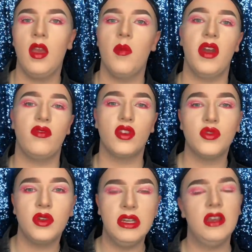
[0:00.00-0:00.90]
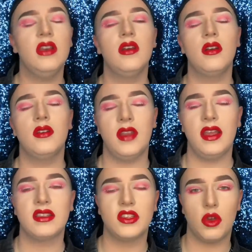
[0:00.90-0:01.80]
but if you don't,
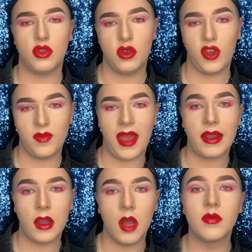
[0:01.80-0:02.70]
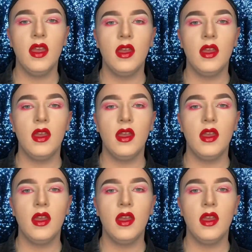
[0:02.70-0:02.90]
NYX is also a good backup.